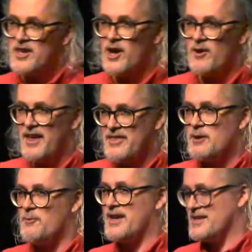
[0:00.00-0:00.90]
you know, I
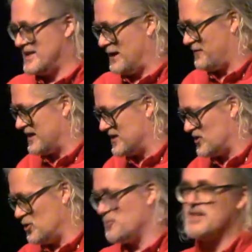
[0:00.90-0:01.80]
think we can safely
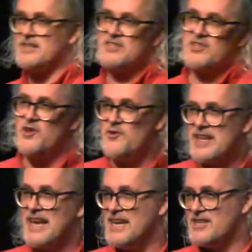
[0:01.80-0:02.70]
assume that the
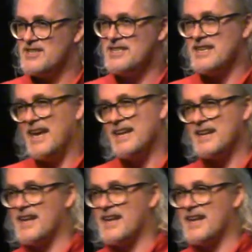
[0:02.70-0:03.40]
security agencies are heading